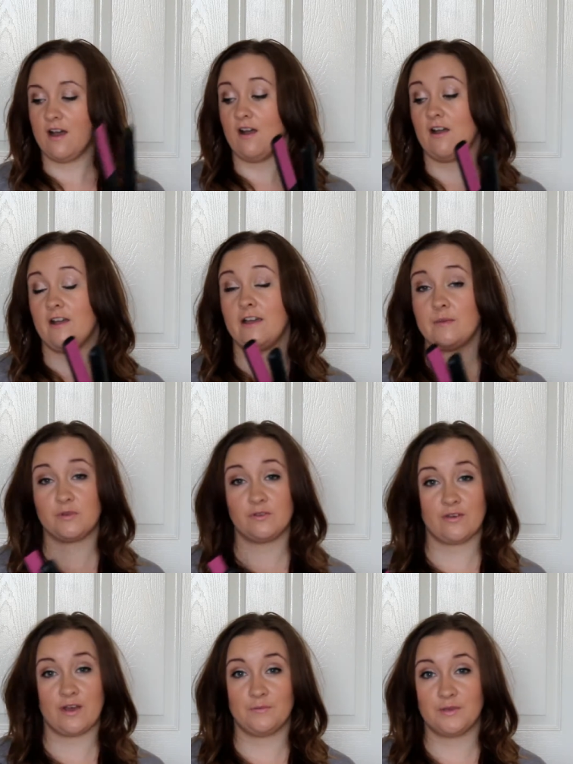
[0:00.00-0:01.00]
I hope you
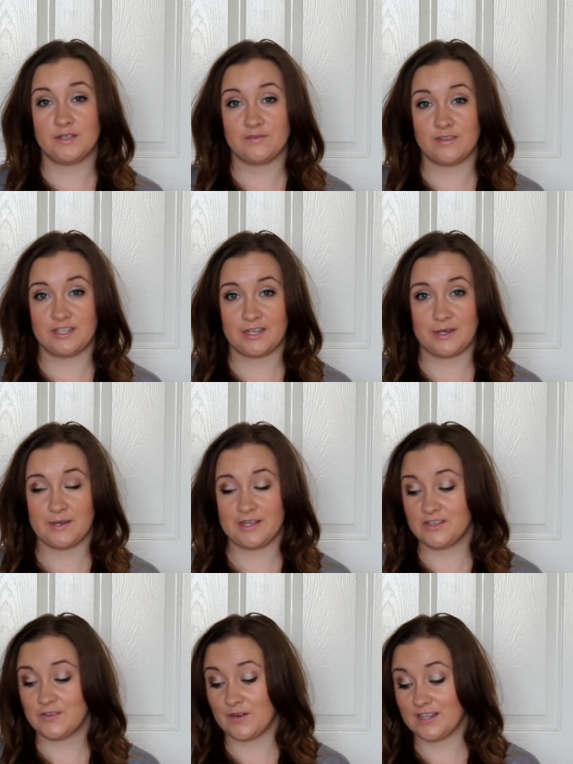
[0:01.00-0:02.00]
found this video
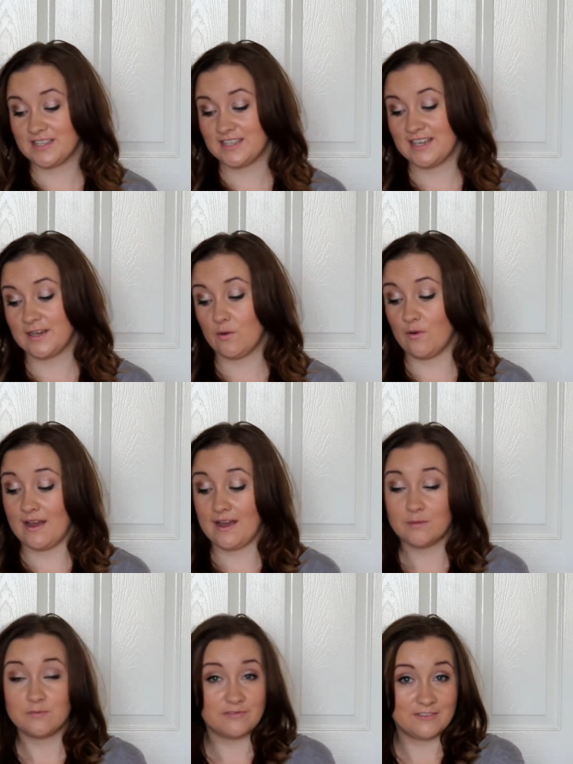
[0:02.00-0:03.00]
interesting or
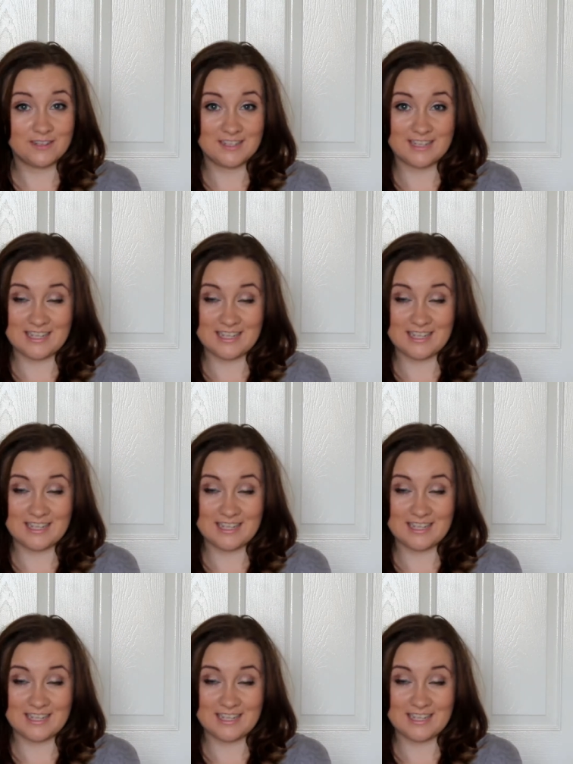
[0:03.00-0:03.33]
helpful at